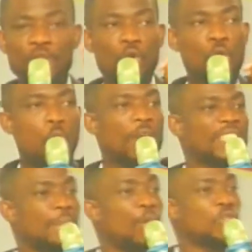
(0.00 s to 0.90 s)
who works
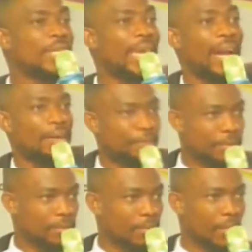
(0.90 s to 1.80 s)
the most here
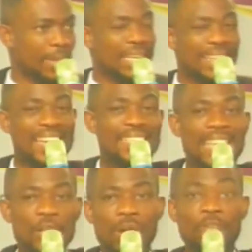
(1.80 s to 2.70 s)
that is
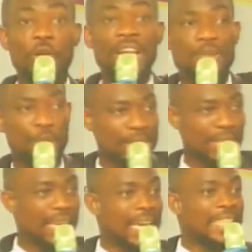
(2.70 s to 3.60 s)
said to have done exploits.
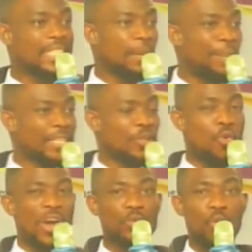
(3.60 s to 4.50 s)
It is the person who
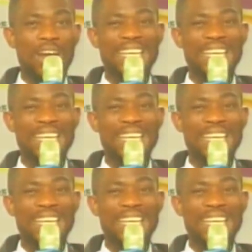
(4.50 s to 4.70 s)
has worked